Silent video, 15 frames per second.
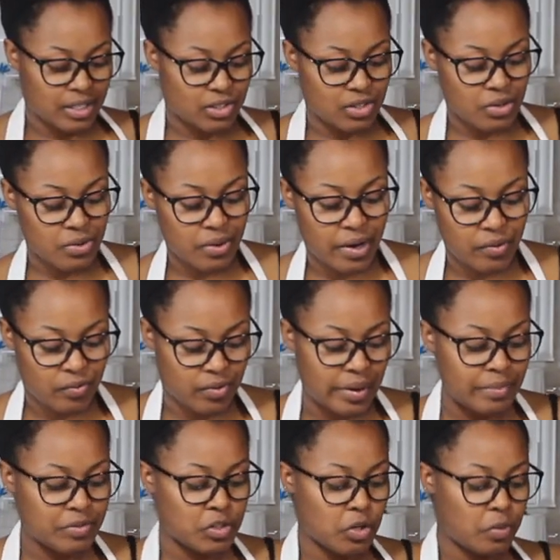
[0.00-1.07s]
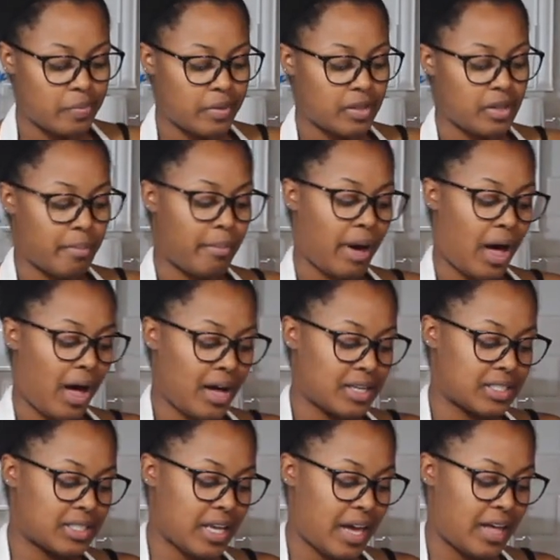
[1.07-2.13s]
so I ripped open the
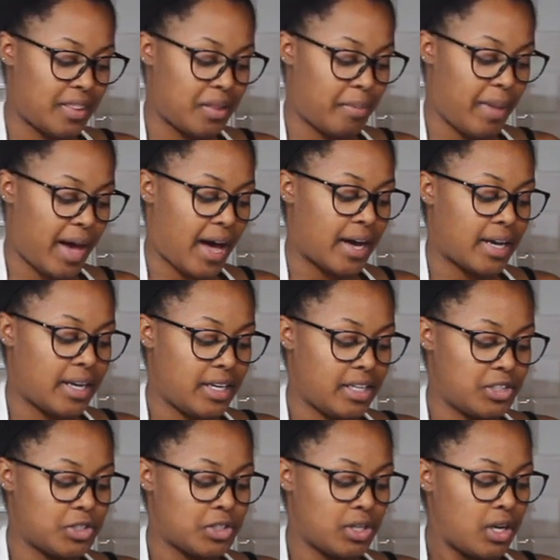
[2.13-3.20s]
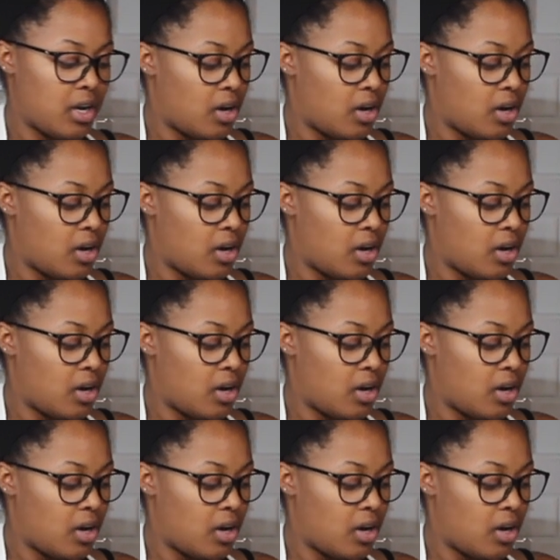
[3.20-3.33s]
box and the package.